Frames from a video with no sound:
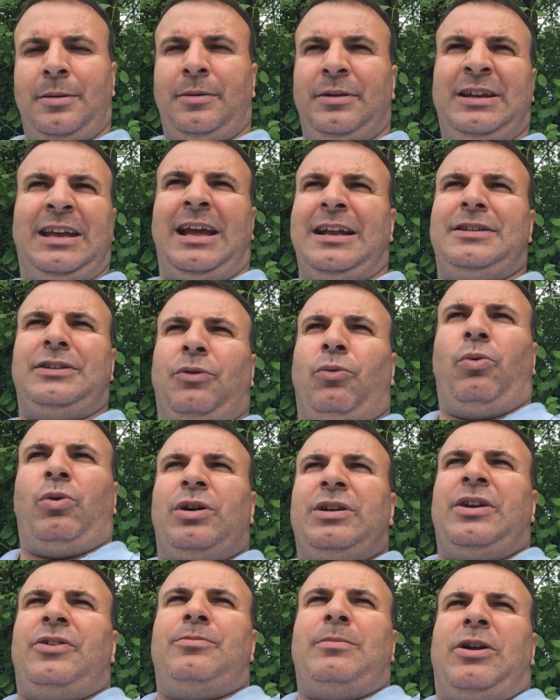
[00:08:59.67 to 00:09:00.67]
Yet the
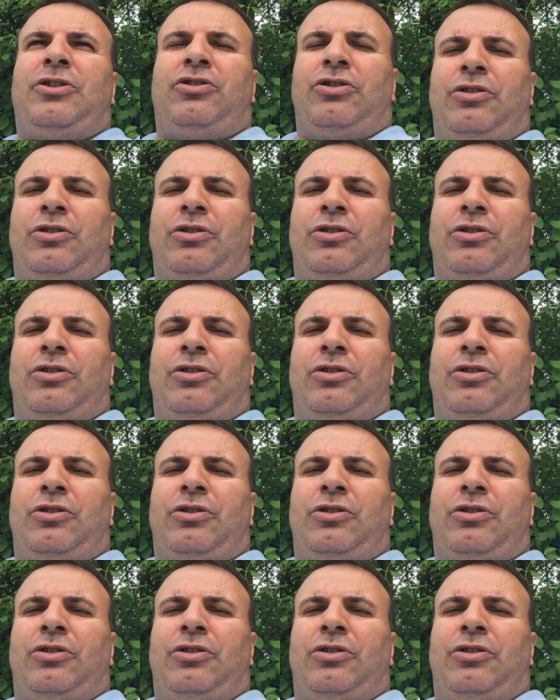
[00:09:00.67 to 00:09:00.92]
word is much